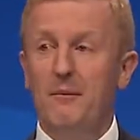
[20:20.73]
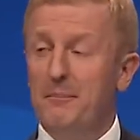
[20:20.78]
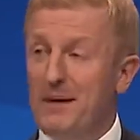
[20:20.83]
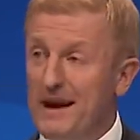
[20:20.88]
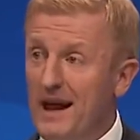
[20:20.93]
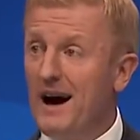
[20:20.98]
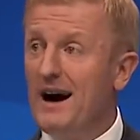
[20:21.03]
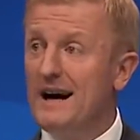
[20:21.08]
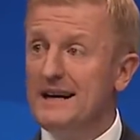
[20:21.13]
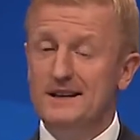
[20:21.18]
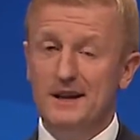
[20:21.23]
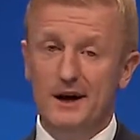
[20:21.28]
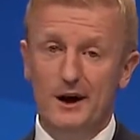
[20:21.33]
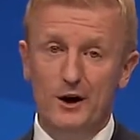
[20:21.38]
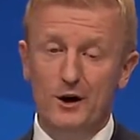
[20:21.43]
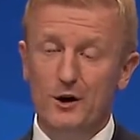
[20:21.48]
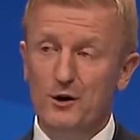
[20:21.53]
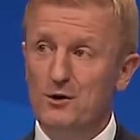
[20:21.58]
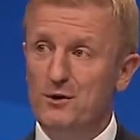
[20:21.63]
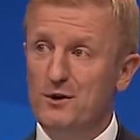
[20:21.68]
But I
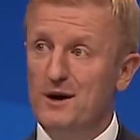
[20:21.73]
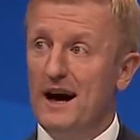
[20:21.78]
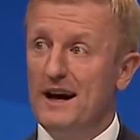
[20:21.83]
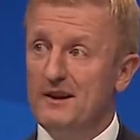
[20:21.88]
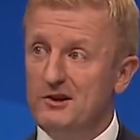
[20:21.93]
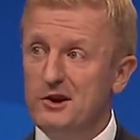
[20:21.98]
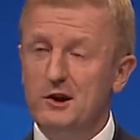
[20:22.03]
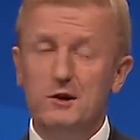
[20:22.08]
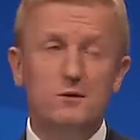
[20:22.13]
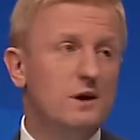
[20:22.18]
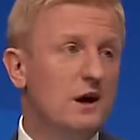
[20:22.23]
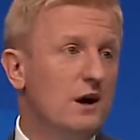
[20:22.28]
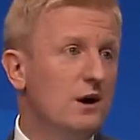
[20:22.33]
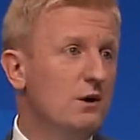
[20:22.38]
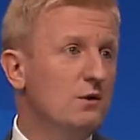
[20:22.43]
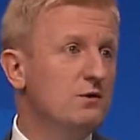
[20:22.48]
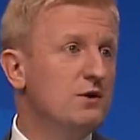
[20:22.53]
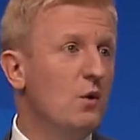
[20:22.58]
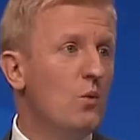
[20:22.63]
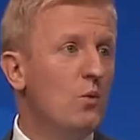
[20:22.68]
know, and you
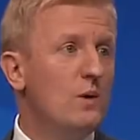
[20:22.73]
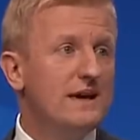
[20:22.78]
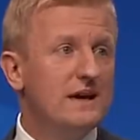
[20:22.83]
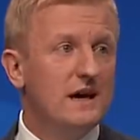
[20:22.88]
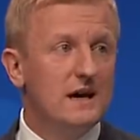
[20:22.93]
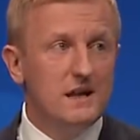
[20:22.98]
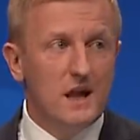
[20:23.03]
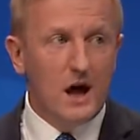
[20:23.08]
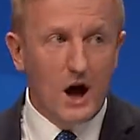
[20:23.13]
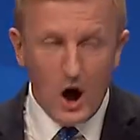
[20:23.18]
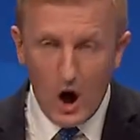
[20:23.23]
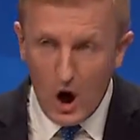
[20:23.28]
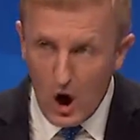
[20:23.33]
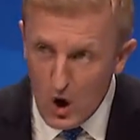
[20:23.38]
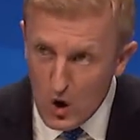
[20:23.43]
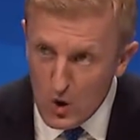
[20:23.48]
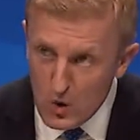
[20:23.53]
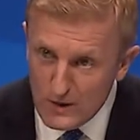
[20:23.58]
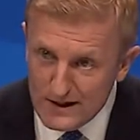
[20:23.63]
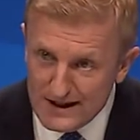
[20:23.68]
know, that we can
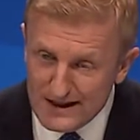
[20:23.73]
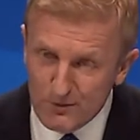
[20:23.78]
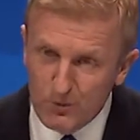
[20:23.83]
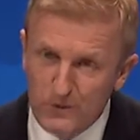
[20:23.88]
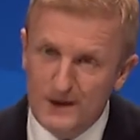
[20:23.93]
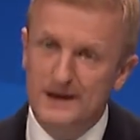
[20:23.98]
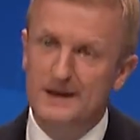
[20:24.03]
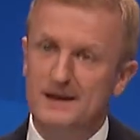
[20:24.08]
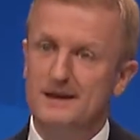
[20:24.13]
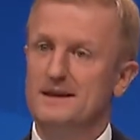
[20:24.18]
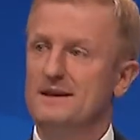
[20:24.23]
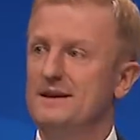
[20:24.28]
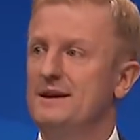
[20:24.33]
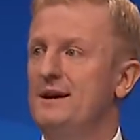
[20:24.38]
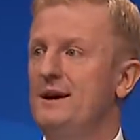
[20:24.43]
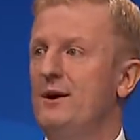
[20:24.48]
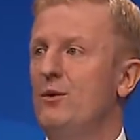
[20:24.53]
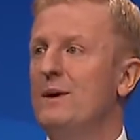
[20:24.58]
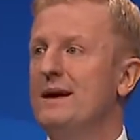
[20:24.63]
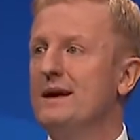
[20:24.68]
only win,
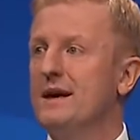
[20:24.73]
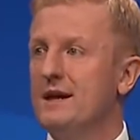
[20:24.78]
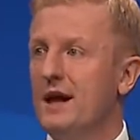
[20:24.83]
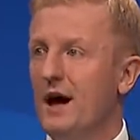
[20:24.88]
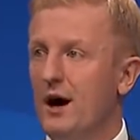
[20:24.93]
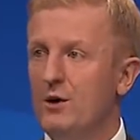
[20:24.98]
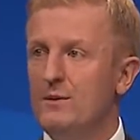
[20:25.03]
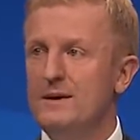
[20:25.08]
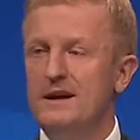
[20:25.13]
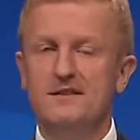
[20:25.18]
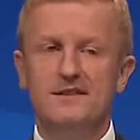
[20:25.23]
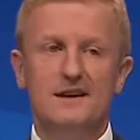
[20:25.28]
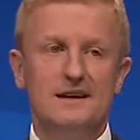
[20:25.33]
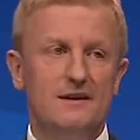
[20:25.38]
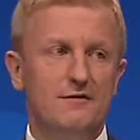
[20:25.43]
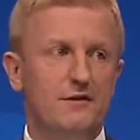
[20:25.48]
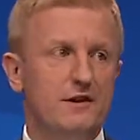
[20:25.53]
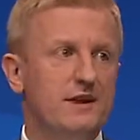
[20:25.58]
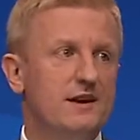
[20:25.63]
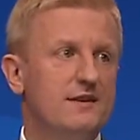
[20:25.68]
we can only
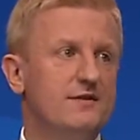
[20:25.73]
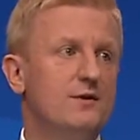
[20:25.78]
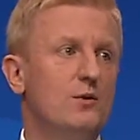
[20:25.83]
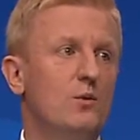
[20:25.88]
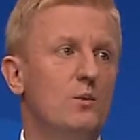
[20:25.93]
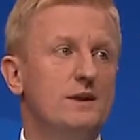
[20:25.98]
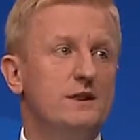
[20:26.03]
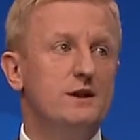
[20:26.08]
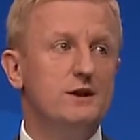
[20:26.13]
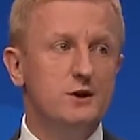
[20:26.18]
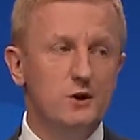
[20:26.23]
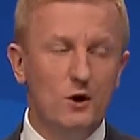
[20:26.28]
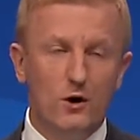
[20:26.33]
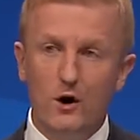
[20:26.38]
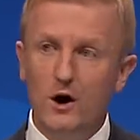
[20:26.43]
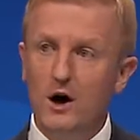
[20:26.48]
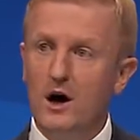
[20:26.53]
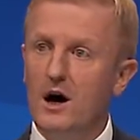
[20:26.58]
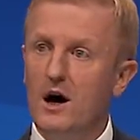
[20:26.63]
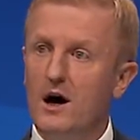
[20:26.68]
deliver this with
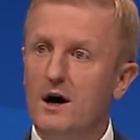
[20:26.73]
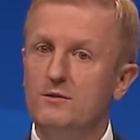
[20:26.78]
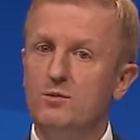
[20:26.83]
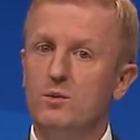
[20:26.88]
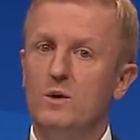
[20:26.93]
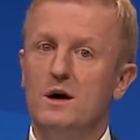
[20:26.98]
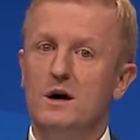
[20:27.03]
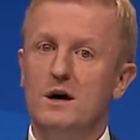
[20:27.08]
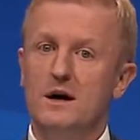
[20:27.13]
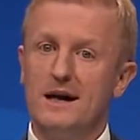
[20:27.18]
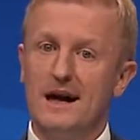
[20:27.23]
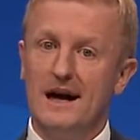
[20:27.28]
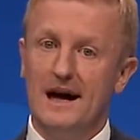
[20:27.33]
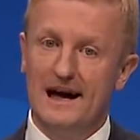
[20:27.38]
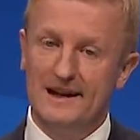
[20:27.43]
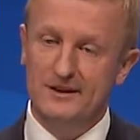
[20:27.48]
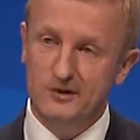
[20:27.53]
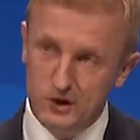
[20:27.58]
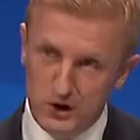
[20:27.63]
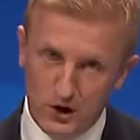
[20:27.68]
your hard work
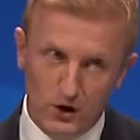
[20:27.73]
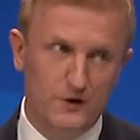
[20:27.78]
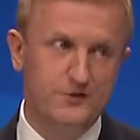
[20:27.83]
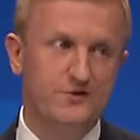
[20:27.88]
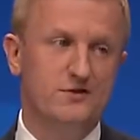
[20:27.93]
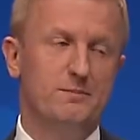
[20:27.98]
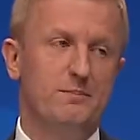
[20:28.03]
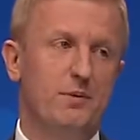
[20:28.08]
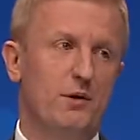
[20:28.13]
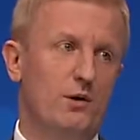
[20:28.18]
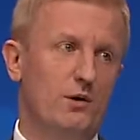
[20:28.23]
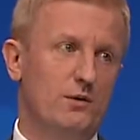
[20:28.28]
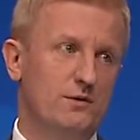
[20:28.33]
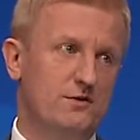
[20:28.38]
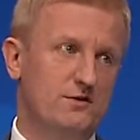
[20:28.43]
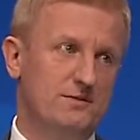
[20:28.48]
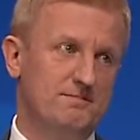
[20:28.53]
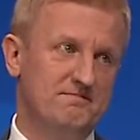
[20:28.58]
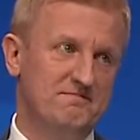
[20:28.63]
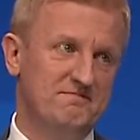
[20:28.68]
and your
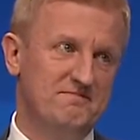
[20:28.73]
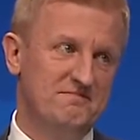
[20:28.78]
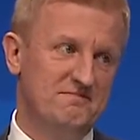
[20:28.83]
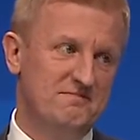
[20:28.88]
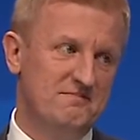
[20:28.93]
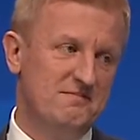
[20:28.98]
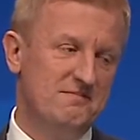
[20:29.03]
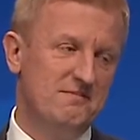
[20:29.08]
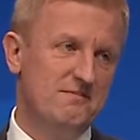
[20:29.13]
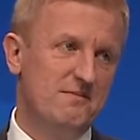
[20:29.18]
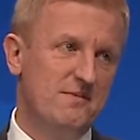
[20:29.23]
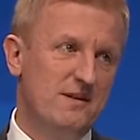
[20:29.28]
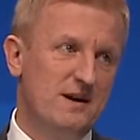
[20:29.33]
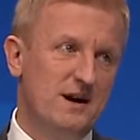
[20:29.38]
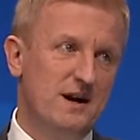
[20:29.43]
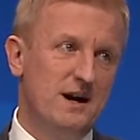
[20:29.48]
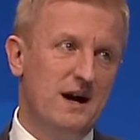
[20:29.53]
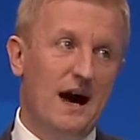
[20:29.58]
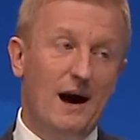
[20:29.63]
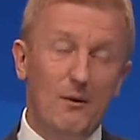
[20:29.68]
support.
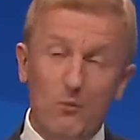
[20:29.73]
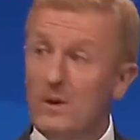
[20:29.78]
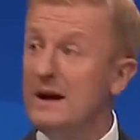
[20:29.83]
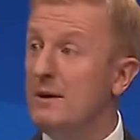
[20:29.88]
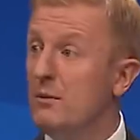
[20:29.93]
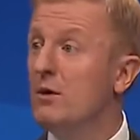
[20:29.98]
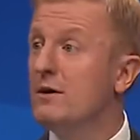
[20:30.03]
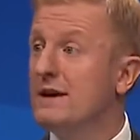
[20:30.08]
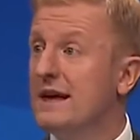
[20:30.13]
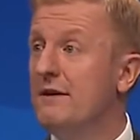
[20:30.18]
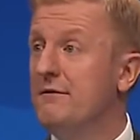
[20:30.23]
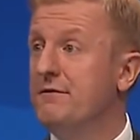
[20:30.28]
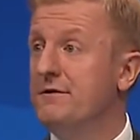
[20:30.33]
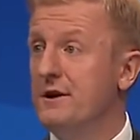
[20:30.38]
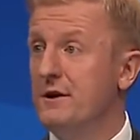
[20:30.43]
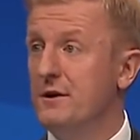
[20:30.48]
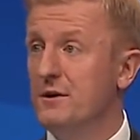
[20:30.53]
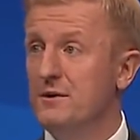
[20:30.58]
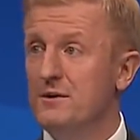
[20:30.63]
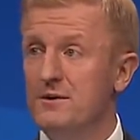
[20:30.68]
And we will give
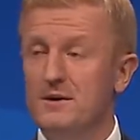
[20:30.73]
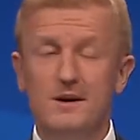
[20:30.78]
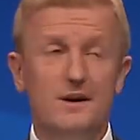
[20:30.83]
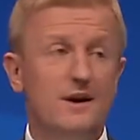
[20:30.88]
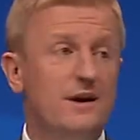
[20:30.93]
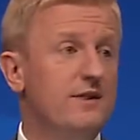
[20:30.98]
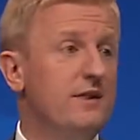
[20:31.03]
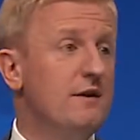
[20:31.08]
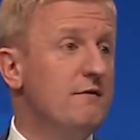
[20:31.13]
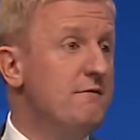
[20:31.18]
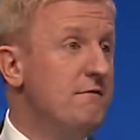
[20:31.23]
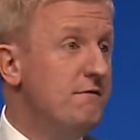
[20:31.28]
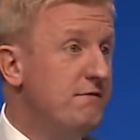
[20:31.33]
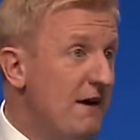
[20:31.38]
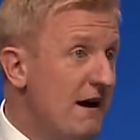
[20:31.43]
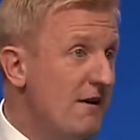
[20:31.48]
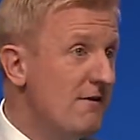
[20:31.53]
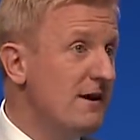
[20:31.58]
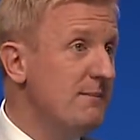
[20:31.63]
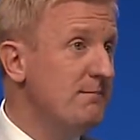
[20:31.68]
you the
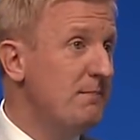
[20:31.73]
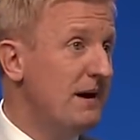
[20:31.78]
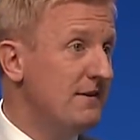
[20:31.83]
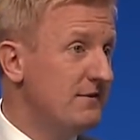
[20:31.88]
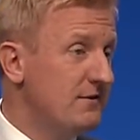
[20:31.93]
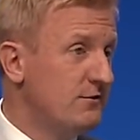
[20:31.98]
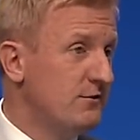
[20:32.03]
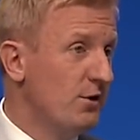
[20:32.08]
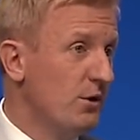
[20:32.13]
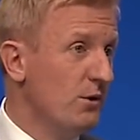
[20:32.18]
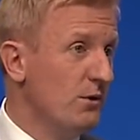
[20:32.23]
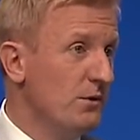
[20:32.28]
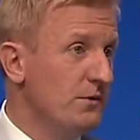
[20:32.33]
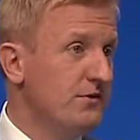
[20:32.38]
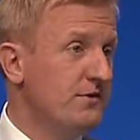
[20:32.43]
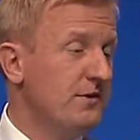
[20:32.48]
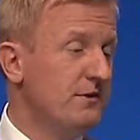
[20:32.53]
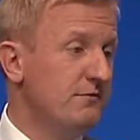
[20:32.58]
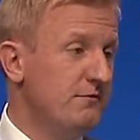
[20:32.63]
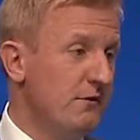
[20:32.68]
very best
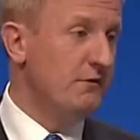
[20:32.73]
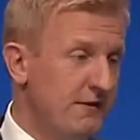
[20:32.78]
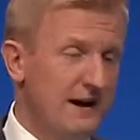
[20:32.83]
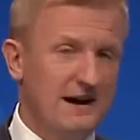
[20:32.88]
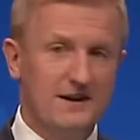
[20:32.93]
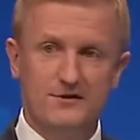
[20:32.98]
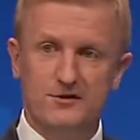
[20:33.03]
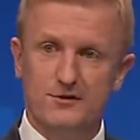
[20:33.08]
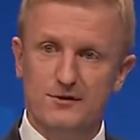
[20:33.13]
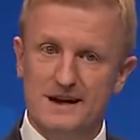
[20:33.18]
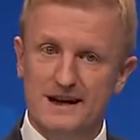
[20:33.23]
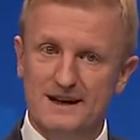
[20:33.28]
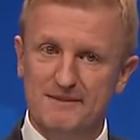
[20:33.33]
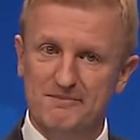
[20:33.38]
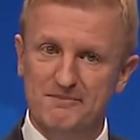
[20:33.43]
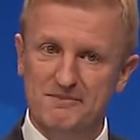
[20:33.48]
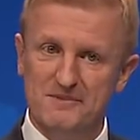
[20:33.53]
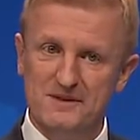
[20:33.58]
tools for victory.